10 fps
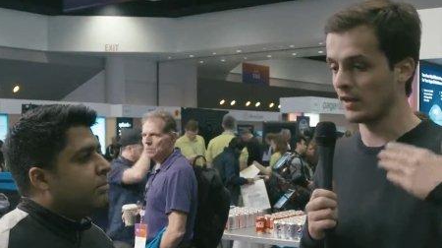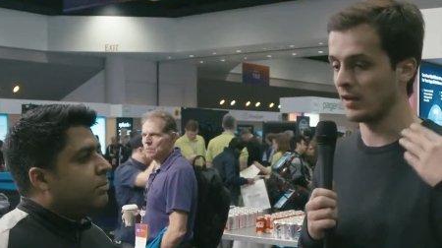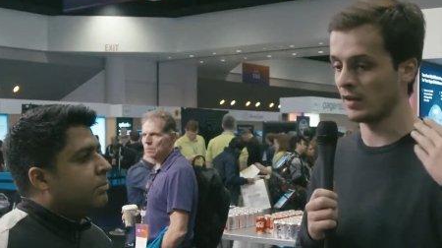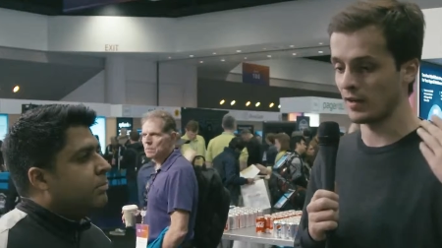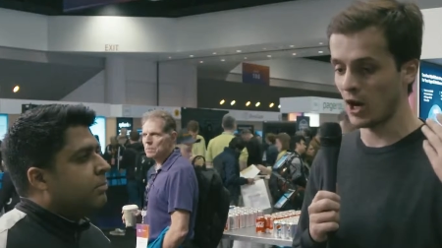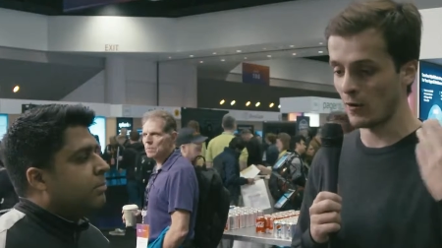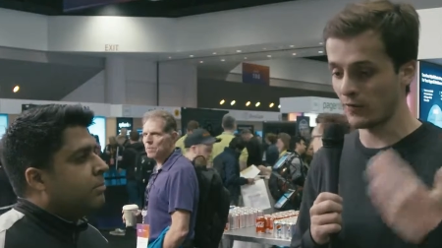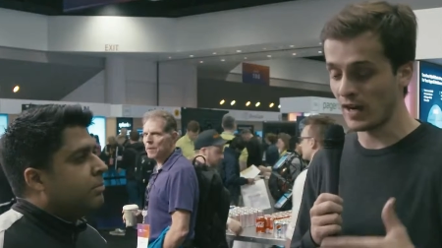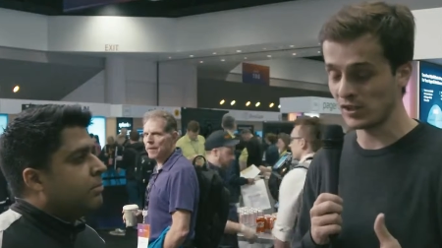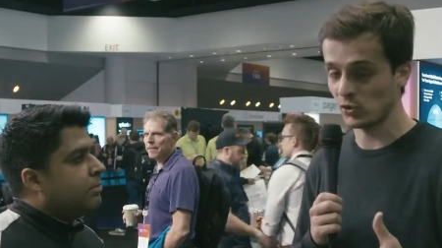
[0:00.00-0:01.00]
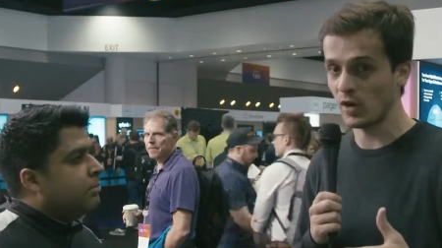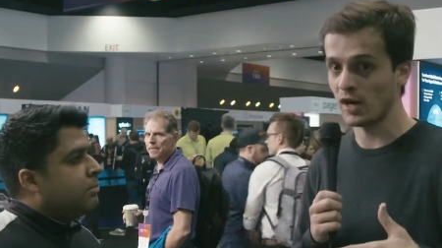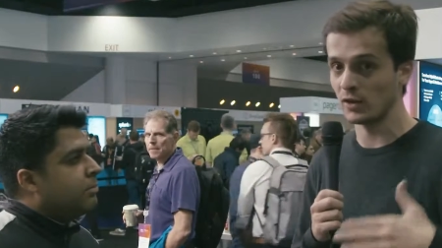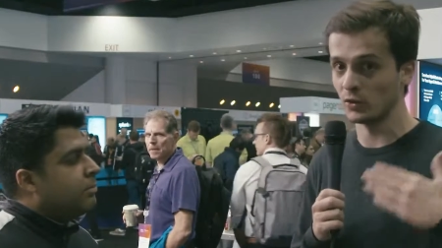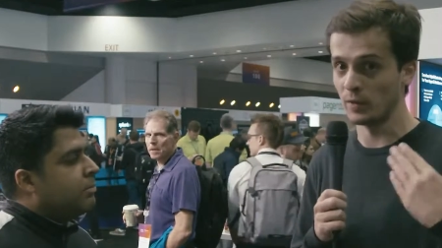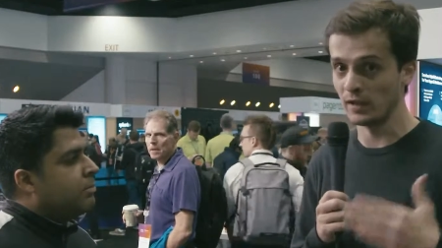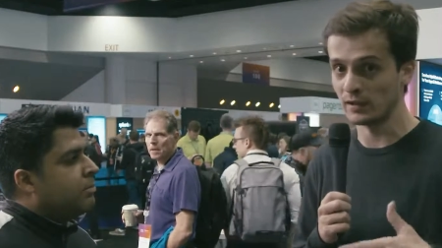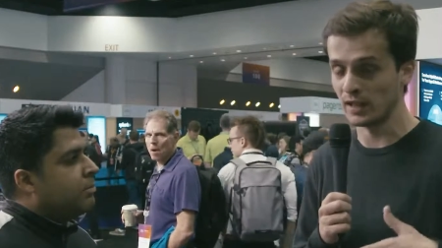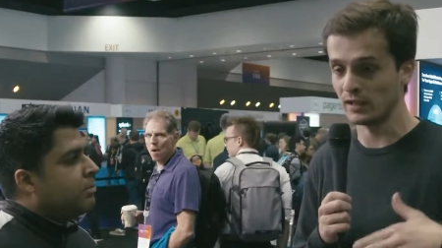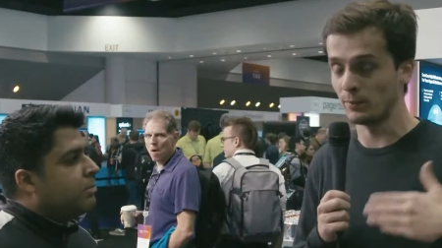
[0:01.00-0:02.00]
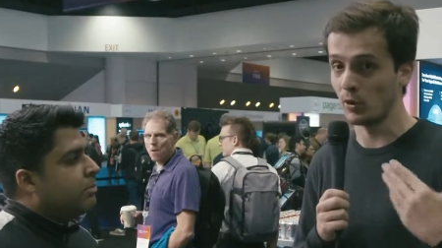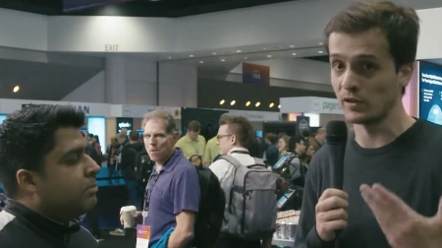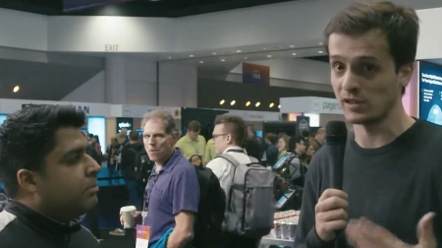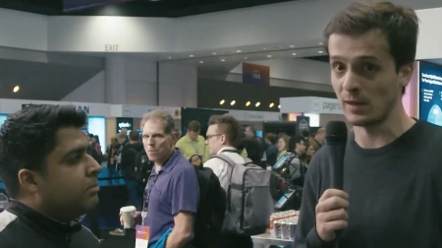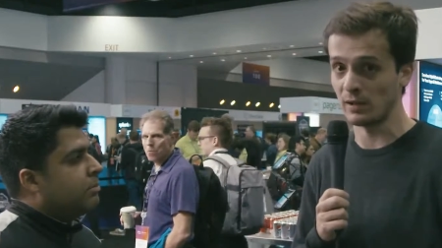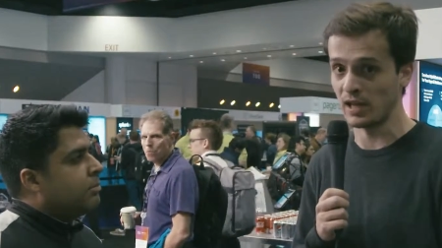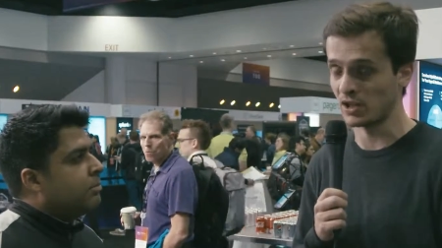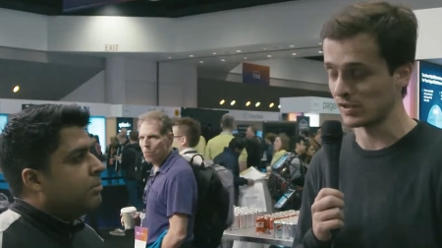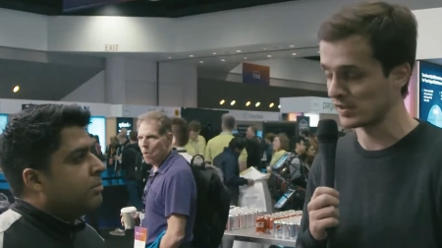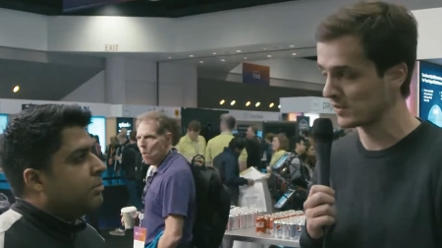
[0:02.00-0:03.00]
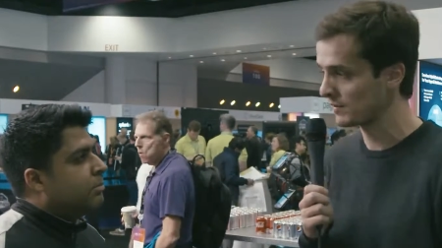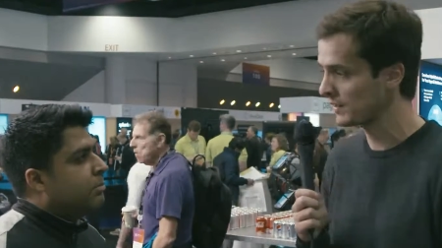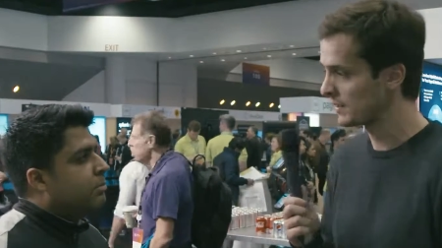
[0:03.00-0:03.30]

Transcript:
Speaker 1: uh, how fast you are to build and deploy applications.